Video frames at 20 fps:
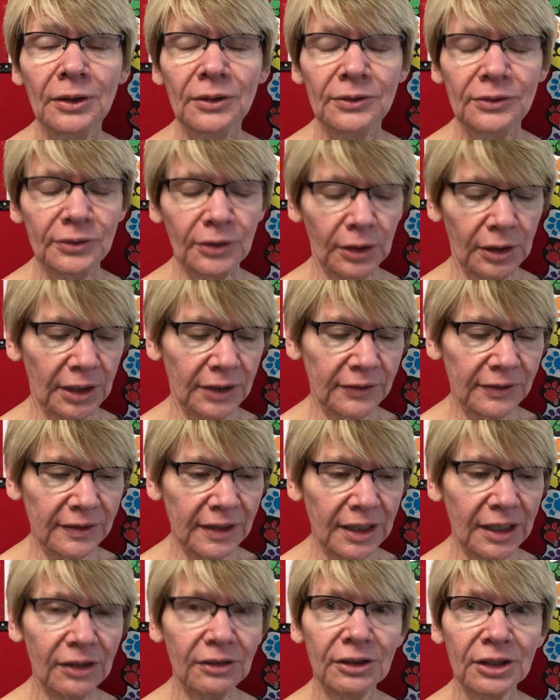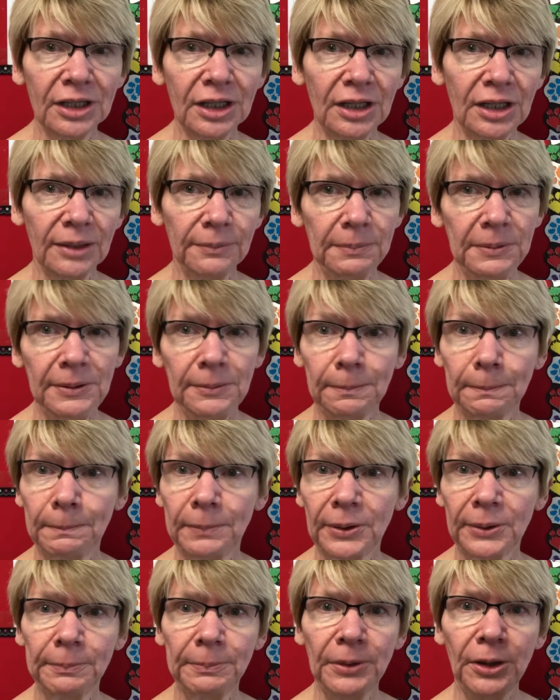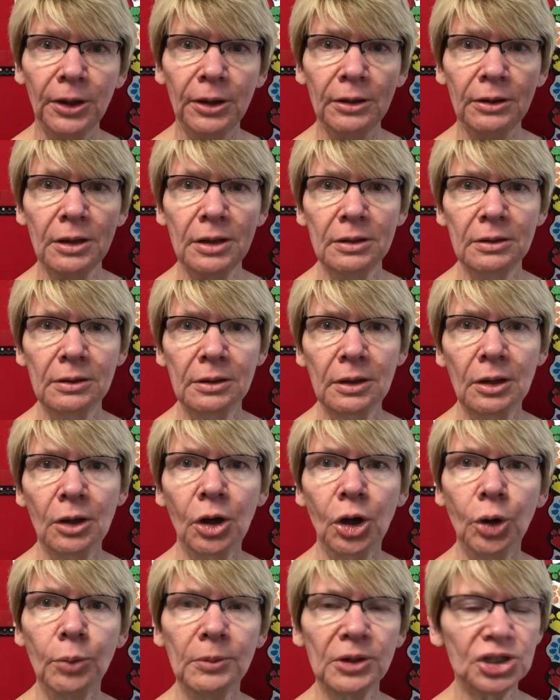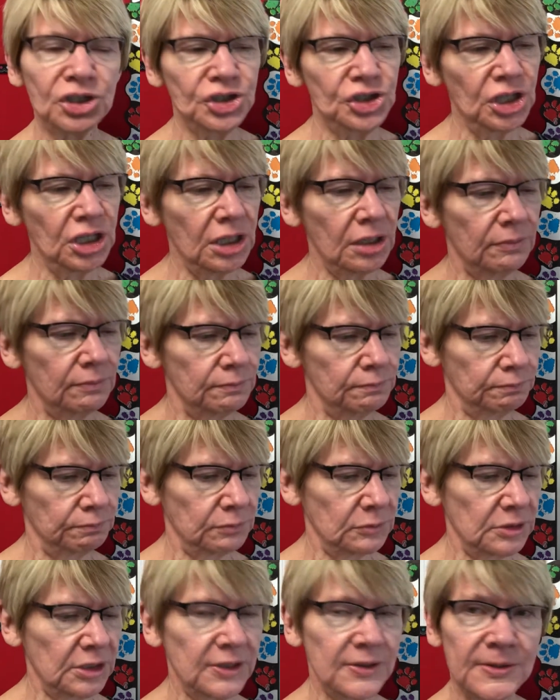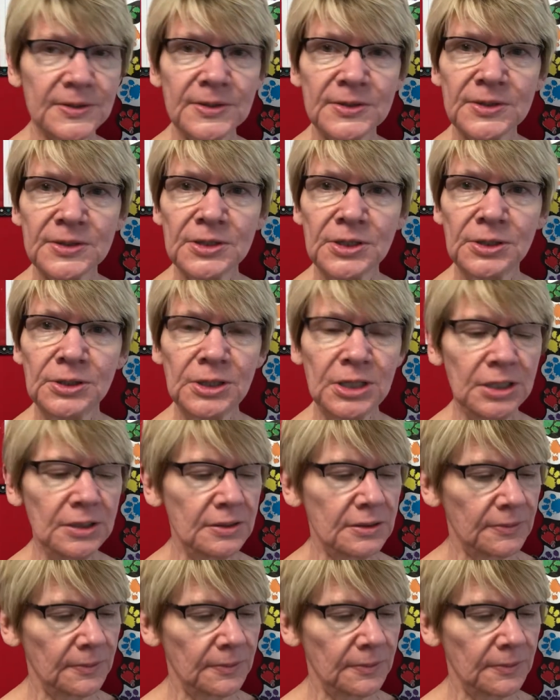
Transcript: So let's take a look at our purple homework sheet, distance learning.